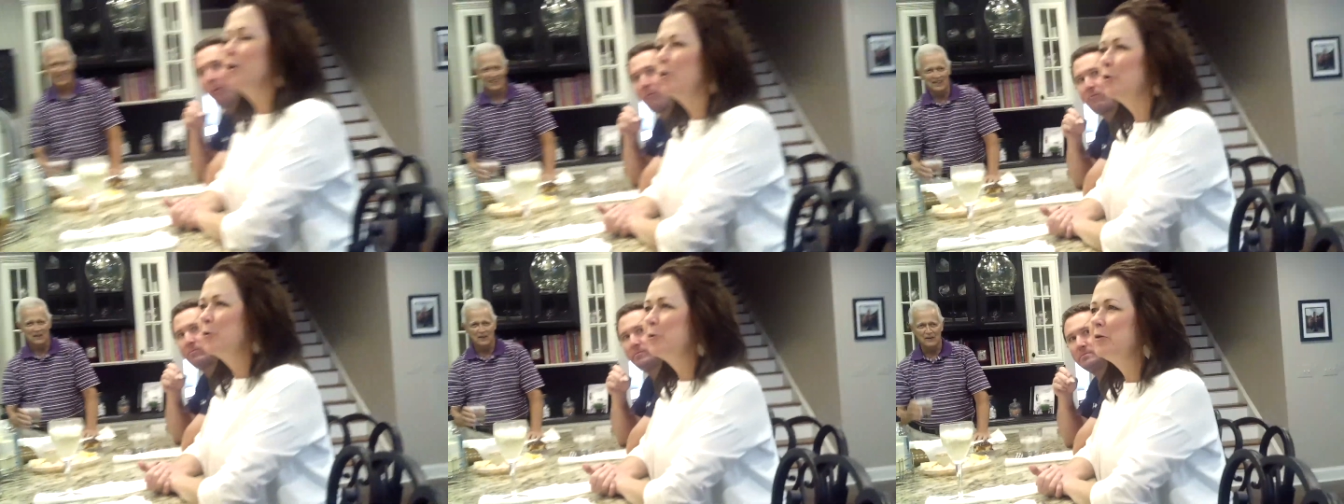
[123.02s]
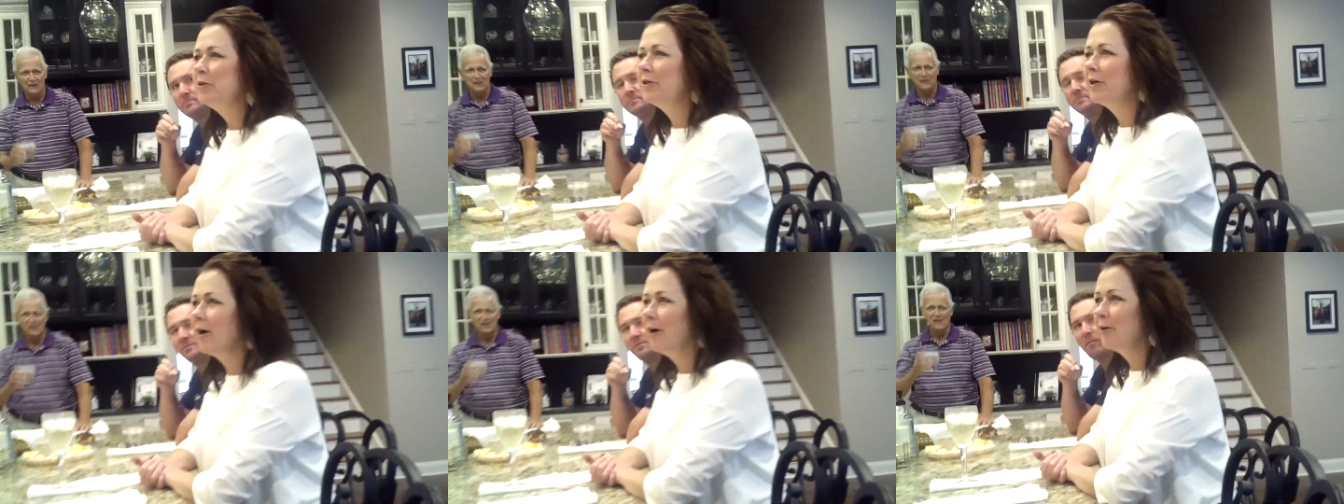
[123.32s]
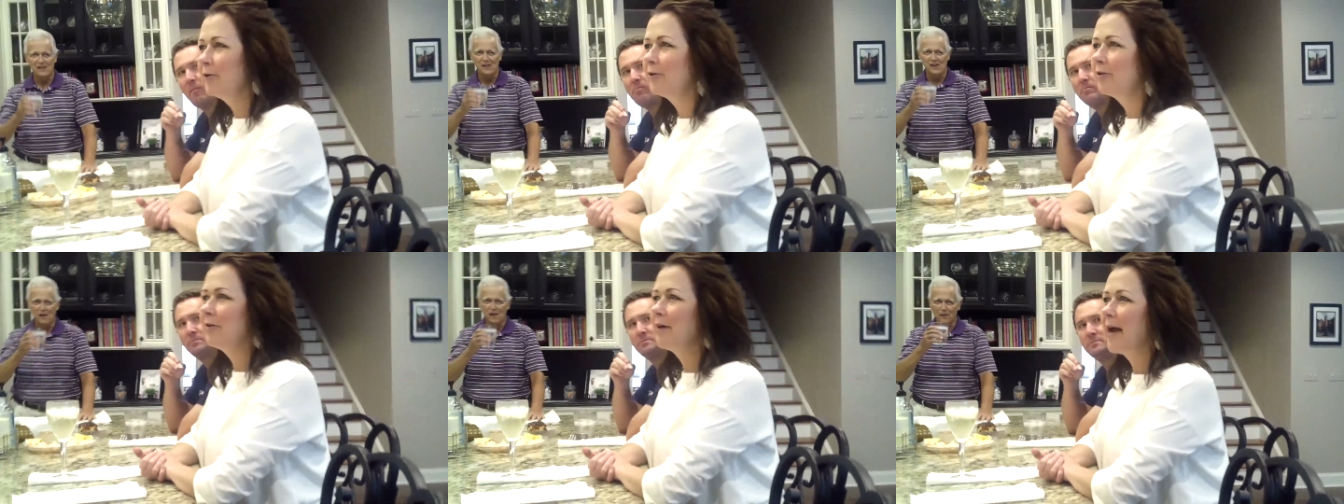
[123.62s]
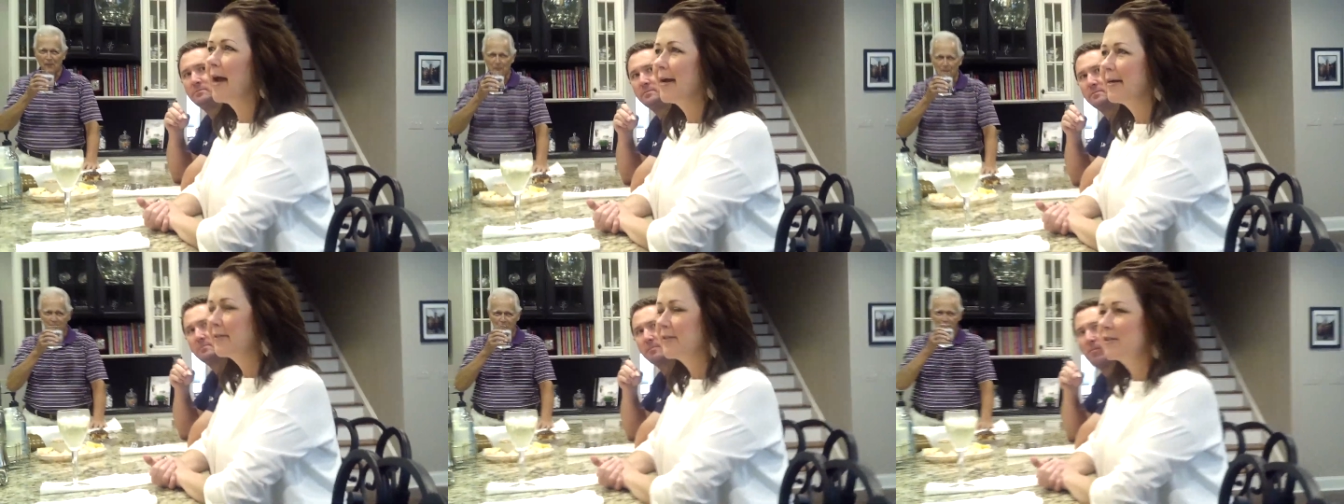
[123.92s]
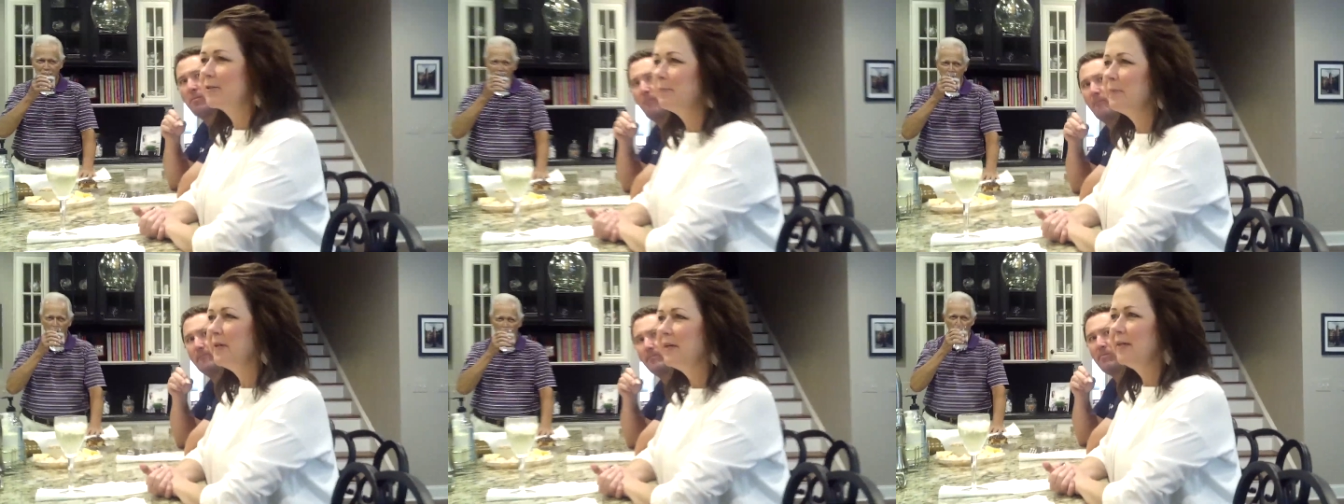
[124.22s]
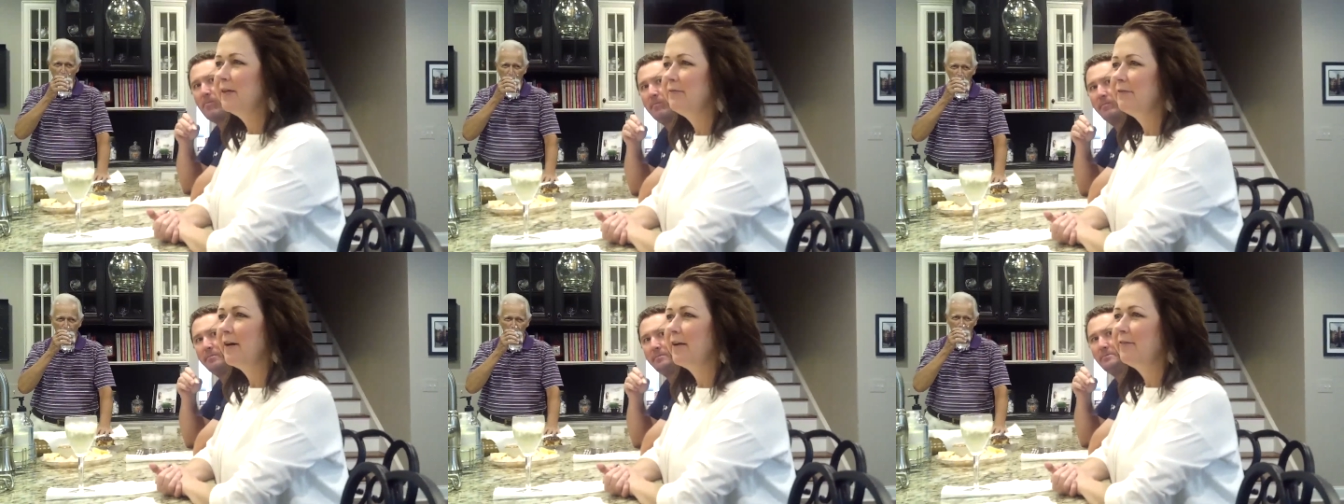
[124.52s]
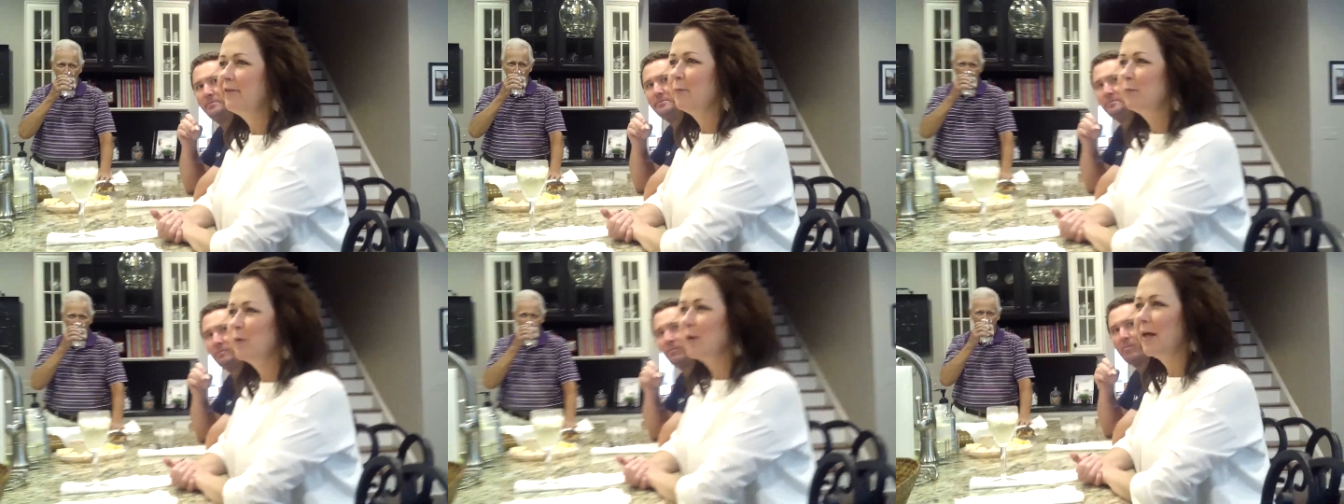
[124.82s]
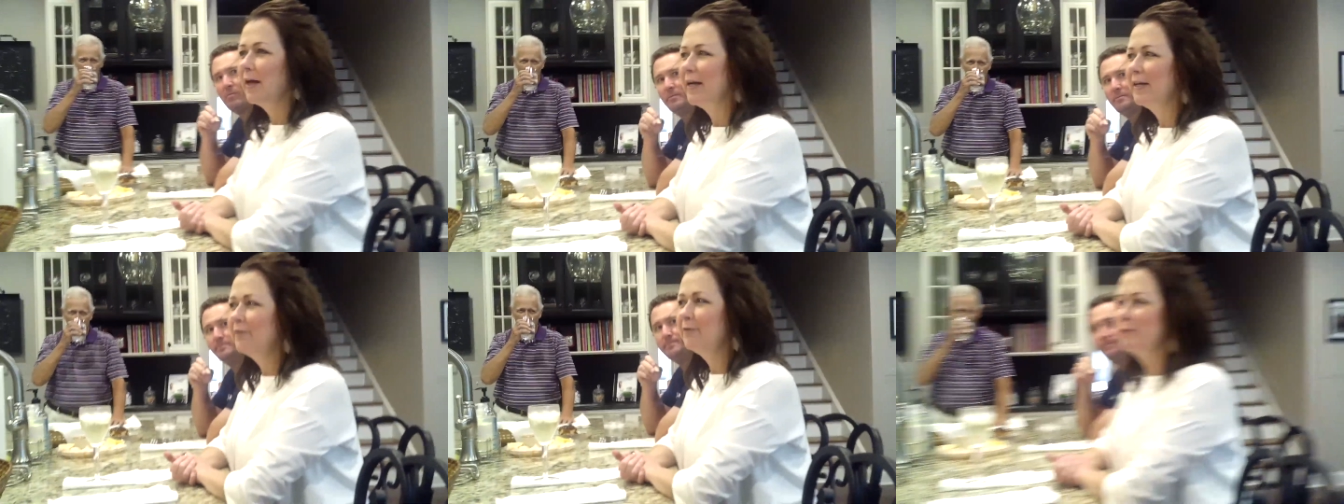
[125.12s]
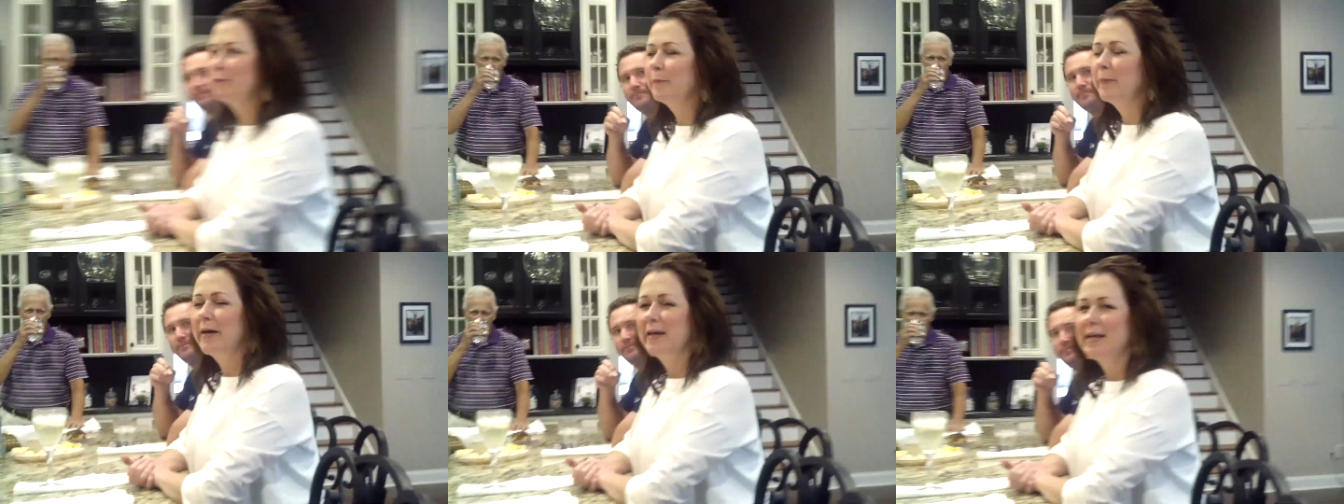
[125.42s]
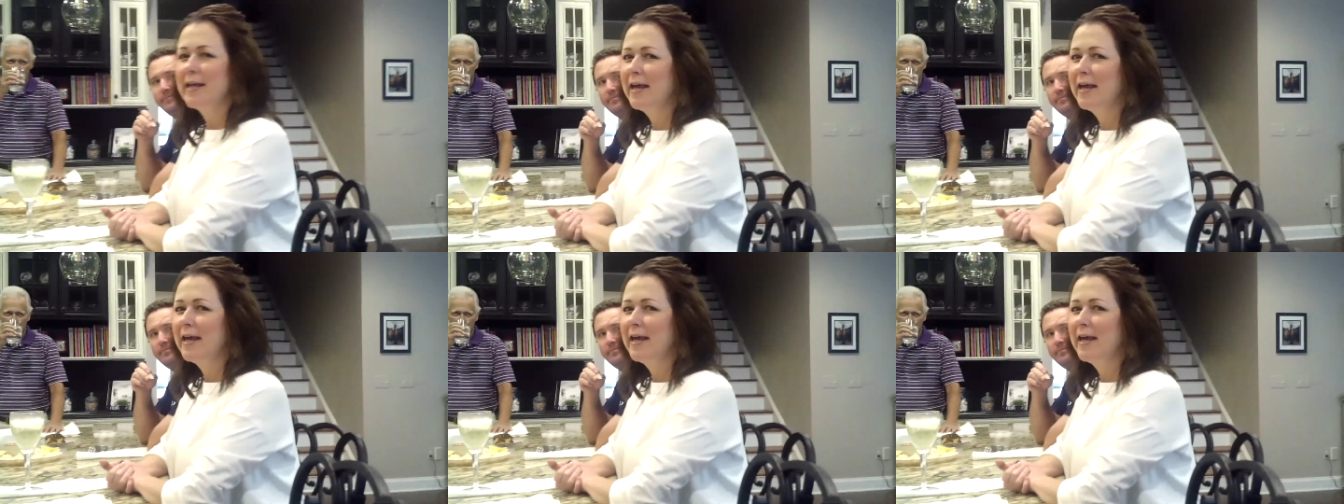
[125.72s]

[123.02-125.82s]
own daughter asked me if I've applied for my